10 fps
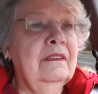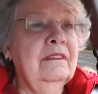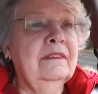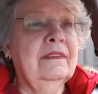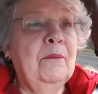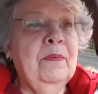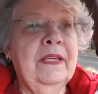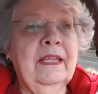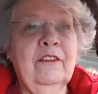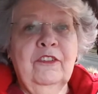
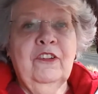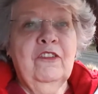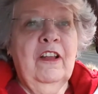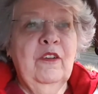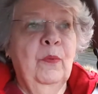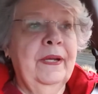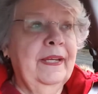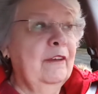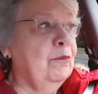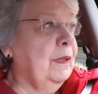something else to tell you why I
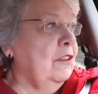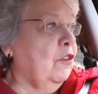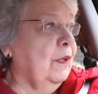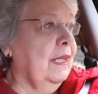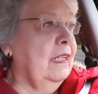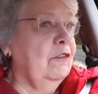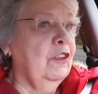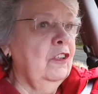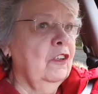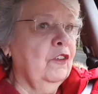haven't been doing any
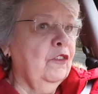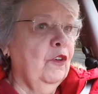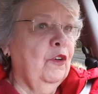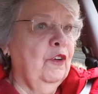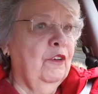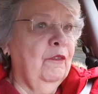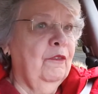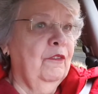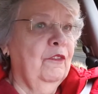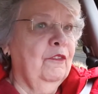vlogs or
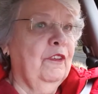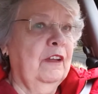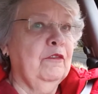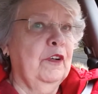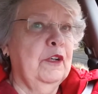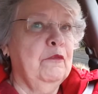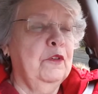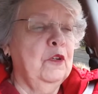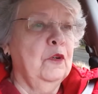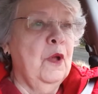done very
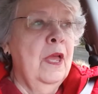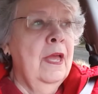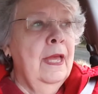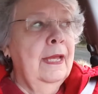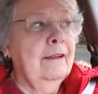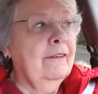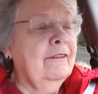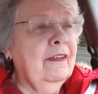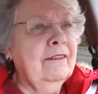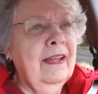few. It's
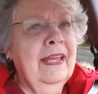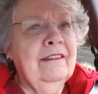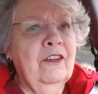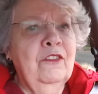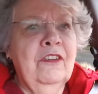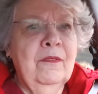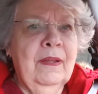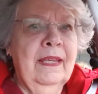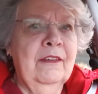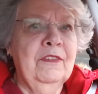just I don't seem to
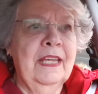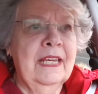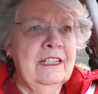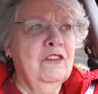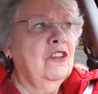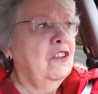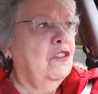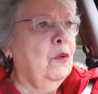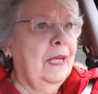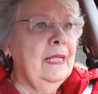have the energy to
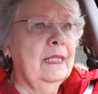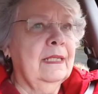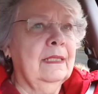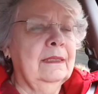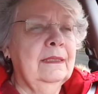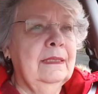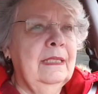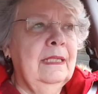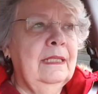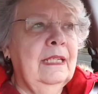do anything.
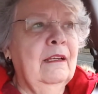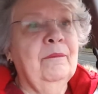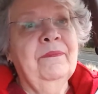Now,